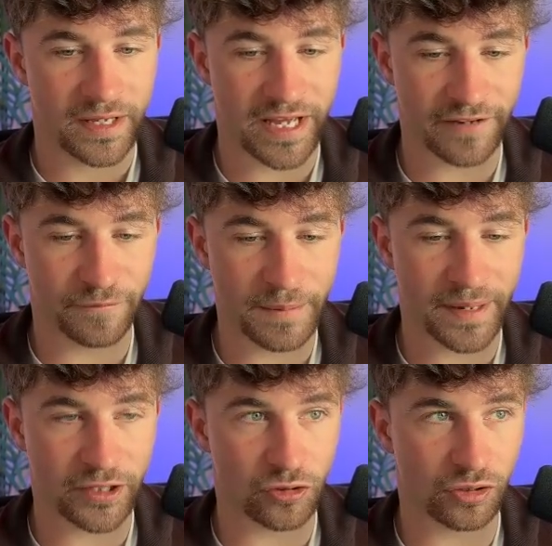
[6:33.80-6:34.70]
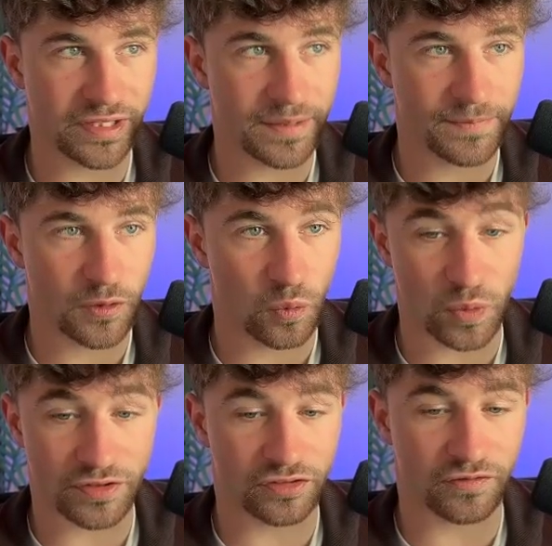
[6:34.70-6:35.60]
If we pay yearly
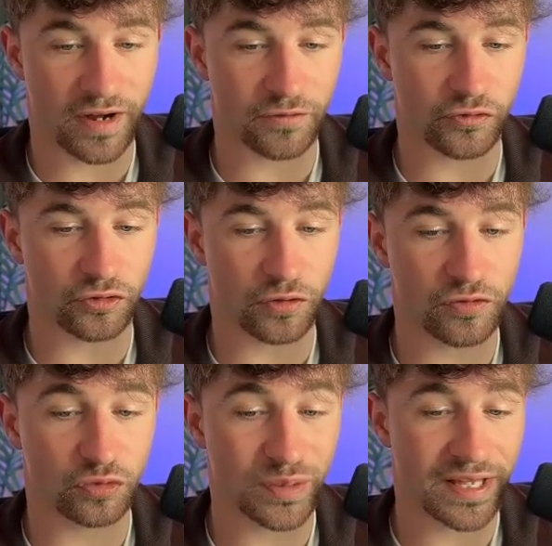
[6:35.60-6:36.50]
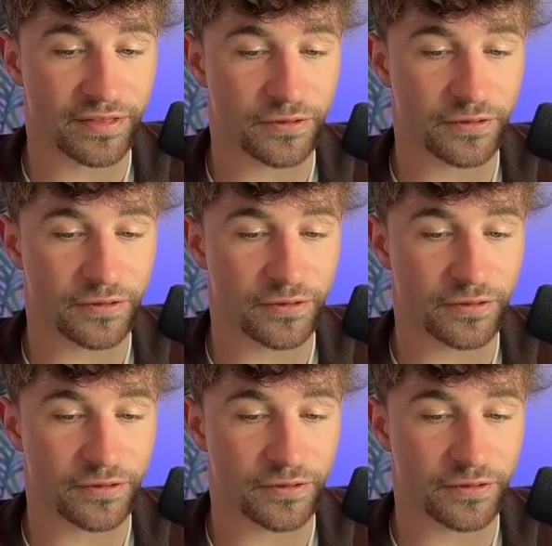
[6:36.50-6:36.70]
with survival servers, we get